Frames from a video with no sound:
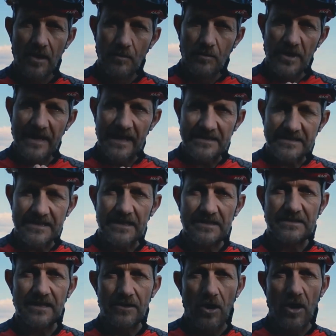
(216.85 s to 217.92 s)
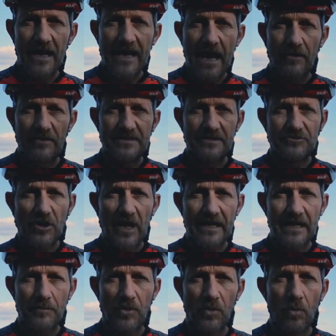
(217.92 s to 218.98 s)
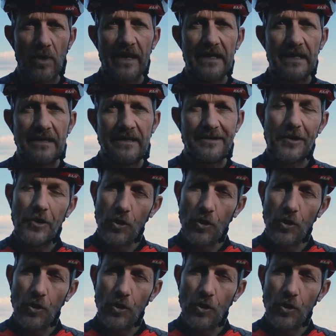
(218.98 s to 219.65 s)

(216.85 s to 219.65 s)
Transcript: But that 6 to 9 hours of training per week